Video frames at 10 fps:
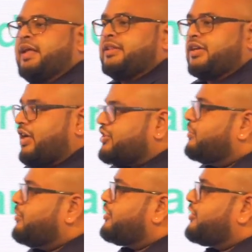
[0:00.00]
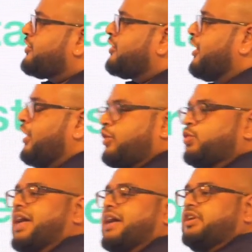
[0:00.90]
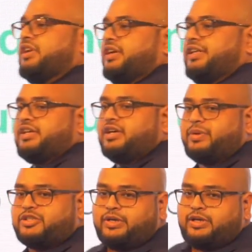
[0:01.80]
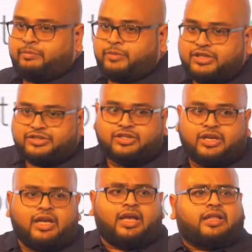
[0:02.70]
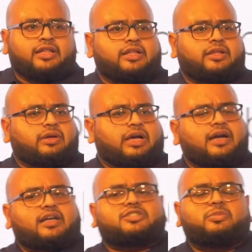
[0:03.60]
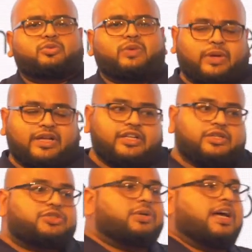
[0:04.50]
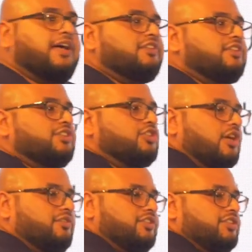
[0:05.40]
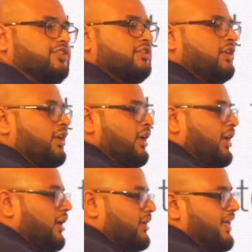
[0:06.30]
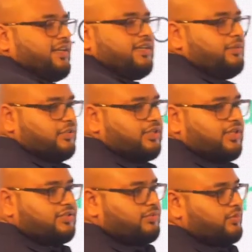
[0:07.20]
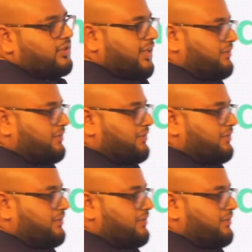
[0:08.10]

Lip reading: the customers do have a learning curve as well, because our customers were very used to having this conversation directly with us, with a live